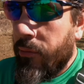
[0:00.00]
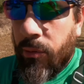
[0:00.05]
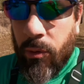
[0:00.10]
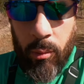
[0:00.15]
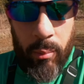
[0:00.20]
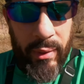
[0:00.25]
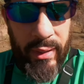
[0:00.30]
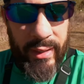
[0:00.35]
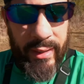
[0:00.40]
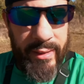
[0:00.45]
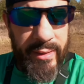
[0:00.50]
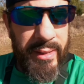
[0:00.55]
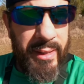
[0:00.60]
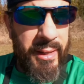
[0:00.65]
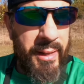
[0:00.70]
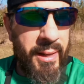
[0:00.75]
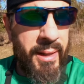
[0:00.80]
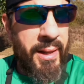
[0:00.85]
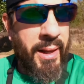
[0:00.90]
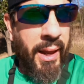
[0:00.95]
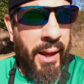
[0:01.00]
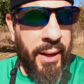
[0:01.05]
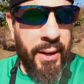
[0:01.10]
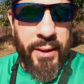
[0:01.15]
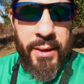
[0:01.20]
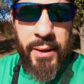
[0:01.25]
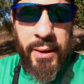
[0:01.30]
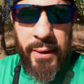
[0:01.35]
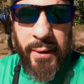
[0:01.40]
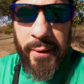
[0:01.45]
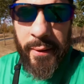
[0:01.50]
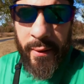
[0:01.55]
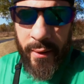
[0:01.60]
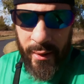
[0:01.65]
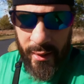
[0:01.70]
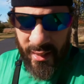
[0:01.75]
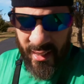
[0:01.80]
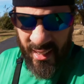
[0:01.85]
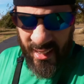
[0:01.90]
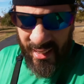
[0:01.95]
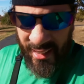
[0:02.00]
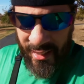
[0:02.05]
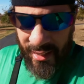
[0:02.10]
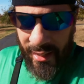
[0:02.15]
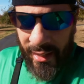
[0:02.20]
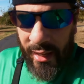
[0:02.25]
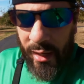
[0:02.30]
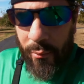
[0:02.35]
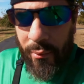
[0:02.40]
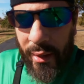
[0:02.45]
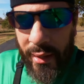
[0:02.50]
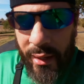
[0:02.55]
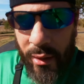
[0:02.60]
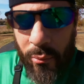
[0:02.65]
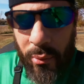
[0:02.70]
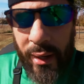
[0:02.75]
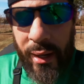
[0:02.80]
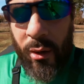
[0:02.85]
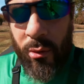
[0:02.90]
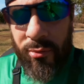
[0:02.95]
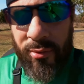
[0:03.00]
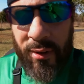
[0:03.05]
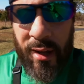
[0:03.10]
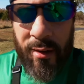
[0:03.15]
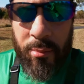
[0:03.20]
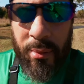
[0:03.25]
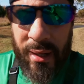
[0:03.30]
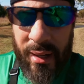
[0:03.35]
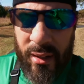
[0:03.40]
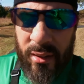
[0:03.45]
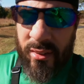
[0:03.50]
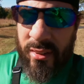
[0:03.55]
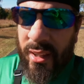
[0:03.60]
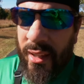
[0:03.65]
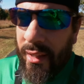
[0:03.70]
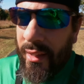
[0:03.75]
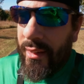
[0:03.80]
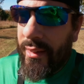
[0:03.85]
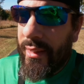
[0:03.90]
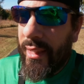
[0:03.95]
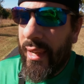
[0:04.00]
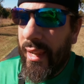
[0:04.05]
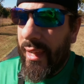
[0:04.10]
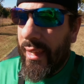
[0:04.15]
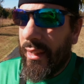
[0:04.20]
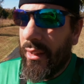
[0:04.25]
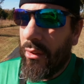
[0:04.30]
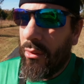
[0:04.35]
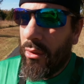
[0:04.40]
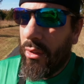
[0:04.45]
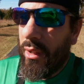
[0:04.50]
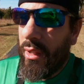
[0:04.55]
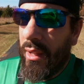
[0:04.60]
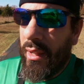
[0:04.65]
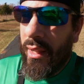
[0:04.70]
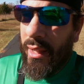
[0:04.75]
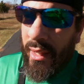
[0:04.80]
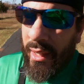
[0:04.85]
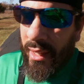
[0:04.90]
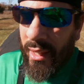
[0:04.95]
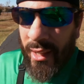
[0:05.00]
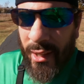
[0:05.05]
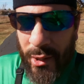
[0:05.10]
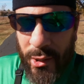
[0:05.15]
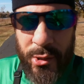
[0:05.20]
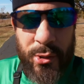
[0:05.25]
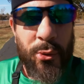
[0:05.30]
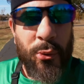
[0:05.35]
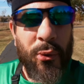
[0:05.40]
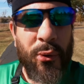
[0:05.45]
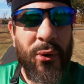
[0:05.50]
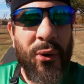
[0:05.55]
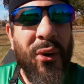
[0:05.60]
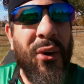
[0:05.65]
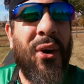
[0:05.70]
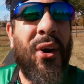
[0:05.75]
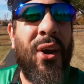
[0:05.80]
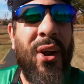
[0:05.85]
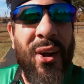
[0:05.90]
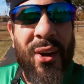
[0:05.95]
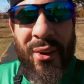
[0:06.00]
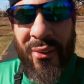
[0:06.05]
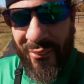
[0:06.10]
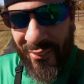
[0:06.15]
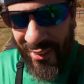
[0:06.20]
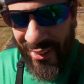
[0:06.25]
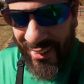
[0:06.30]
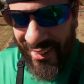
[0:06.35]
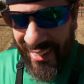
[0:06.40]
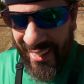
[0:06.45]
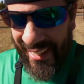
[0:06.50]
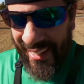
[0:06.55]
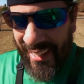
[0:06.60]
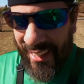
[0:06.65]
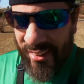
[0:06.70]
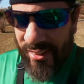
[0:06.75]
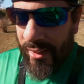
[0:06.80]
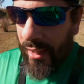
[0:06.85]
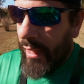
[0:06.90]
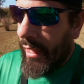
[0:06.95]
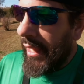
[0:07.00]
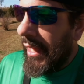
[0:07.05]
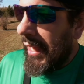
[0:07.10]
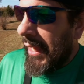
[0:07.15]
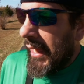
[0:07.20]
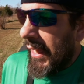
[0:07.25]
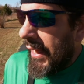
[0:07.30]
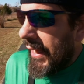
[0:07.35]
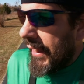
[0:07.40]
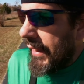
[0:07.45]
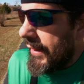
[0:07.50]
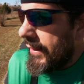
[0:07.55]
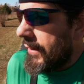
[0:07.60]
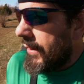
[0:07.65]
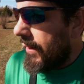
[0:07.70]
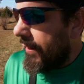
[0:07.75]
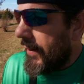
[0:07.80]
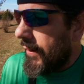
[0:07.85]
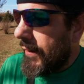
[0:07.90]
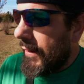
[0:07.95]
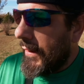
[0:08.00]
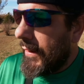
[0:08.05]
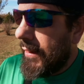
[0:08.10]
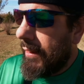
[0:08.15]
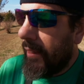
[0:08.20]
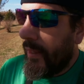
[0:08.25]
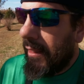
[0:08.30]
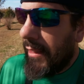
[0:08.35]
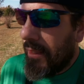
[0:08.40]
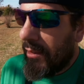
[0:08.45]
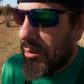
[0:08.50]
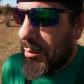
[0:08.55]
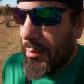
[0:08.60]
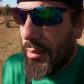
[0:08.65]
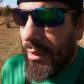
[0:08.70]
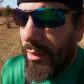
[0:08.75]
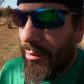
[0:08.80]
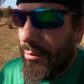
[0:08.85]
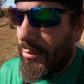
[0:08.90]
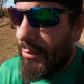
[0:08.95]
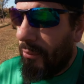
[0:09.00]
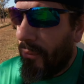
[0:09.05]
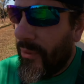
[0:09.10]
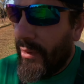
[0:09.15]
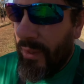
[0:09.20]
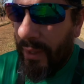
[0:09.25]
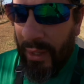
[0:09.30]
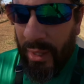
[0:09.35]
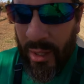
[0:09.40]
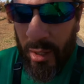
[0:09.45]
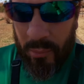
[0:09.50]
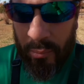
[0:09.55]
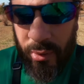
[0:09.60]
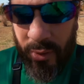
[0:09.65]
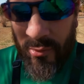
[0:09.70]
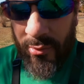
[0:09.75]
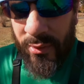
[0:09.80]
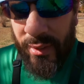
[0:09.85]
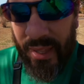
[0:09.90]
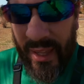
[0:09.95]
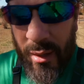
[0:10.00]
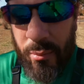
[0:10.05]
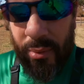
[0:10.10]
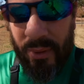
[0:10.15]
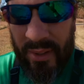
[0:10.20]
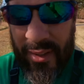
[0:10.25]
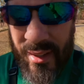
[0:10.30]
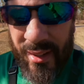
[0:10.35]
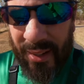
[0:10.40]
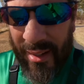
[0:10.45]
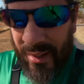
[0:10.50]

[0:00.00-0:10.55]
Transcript: for a bit. And anyway, I didn't quite go 5 miles today, a little shorter run, I guess. And it's a beautiful, beautiful day, but